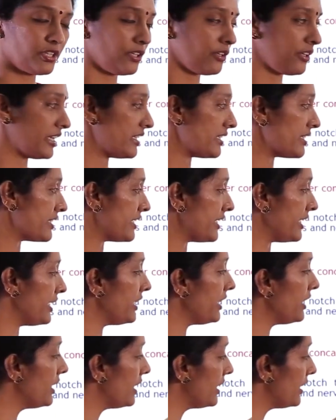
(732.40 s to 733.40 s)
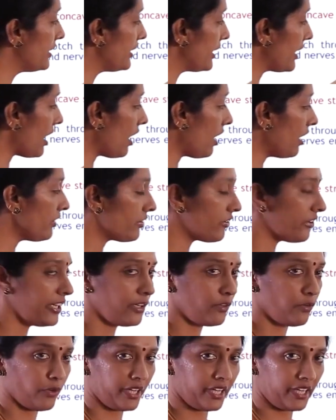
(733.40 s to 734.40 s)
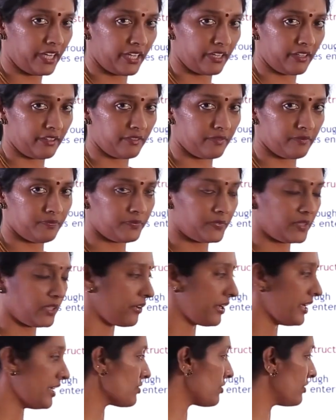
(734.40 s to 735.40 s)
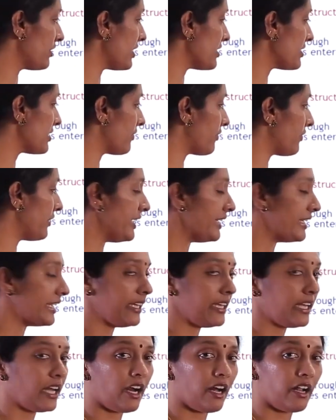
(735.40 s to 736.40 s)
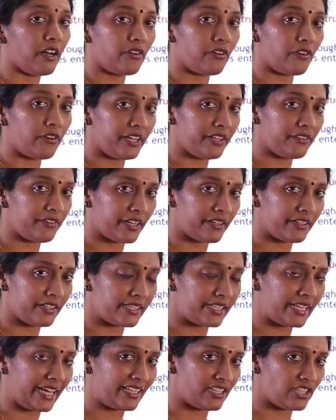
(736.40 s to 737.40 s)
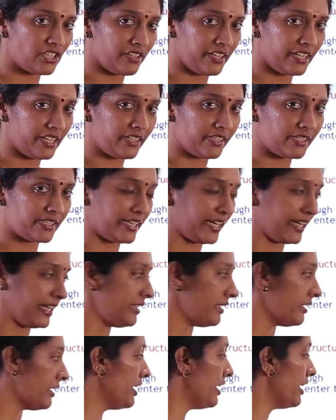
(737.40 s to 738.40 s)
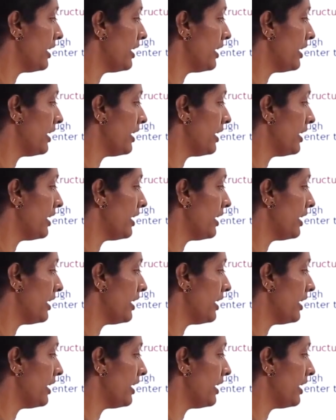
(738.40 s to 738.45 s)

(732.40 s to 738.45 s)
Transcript: you can see the artery going in. Okay, so there is a renal artery that is entering inside.